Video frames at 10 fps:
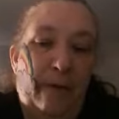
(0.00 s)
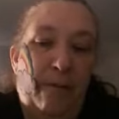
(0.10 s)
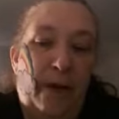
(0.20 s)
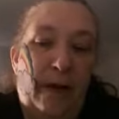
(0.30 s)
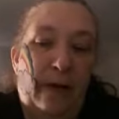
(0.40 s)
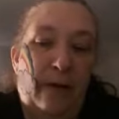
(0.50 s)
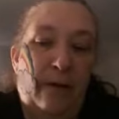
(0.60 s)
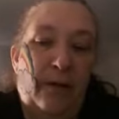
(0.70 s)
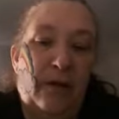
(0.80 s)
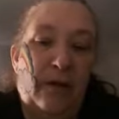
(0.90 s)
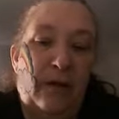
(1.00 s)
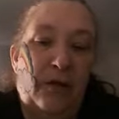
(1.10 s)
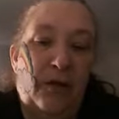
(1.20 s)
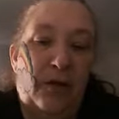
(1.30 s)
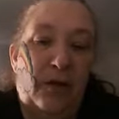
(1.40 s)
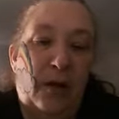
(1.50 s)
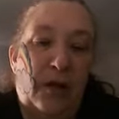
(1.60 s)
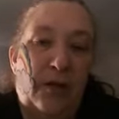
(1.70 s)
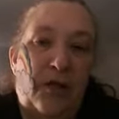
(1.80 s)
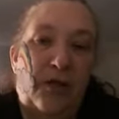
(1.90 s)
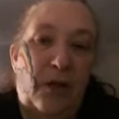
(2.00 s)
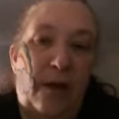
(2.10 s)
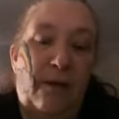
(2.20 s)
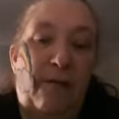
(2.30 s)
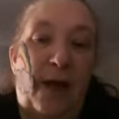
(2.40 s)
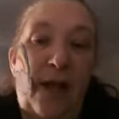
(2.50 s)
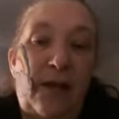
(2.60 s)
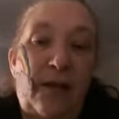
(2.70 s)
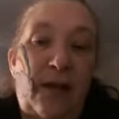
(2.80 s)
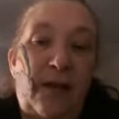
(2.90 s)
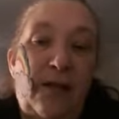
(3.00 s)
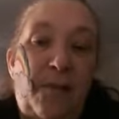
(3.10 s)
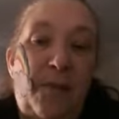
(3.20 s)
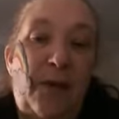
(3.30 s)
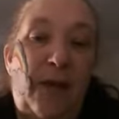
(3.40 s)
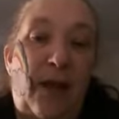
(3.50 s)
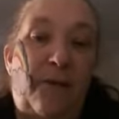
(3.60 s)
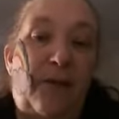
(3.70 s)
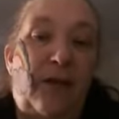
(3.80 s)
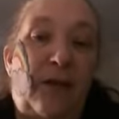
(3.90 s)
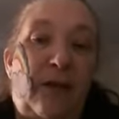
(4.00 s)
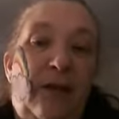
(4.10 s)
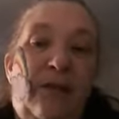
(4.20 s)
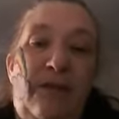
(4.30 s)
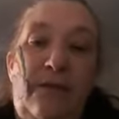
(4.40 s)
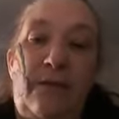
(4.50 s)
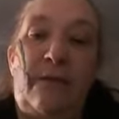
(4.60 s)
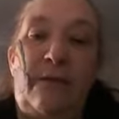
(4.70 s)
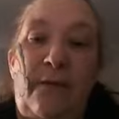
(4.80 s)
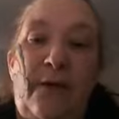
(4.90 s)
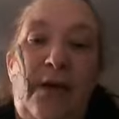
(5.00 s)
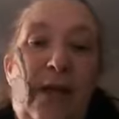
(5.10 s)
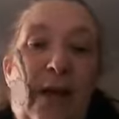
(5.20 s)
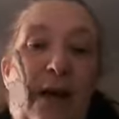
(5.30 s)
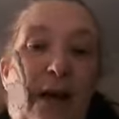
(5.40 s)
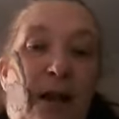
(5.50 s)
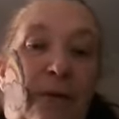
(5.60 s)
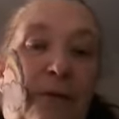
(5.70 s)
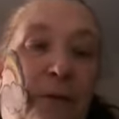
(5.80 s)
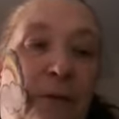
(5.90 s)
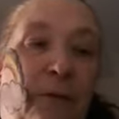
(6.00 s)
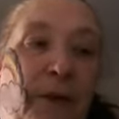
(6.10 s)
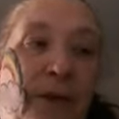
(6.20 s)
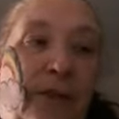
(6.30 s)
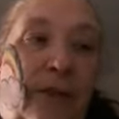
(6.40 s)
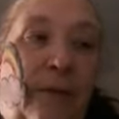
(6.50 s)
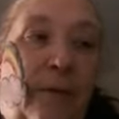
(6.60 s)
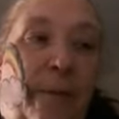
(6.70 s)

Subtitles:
my art teacher, she's gotten Valentine's up in the cafeteria, so it's looking very colorful and festive.